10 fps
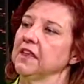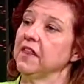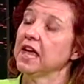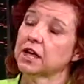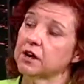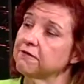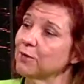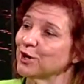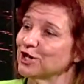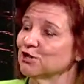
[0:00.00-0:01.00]
and they get off
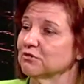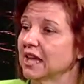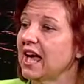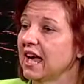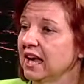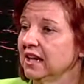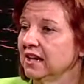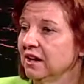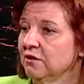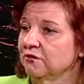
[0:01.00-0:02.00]
work too
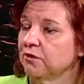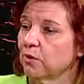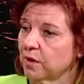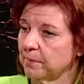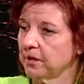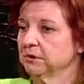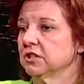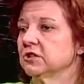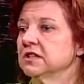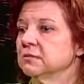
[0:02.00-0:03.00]
late for
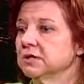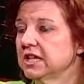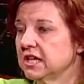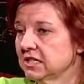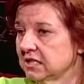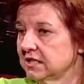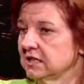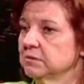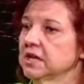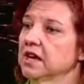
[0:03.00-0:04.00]
public transportation
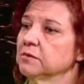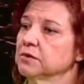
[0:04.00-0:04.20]
sometimes.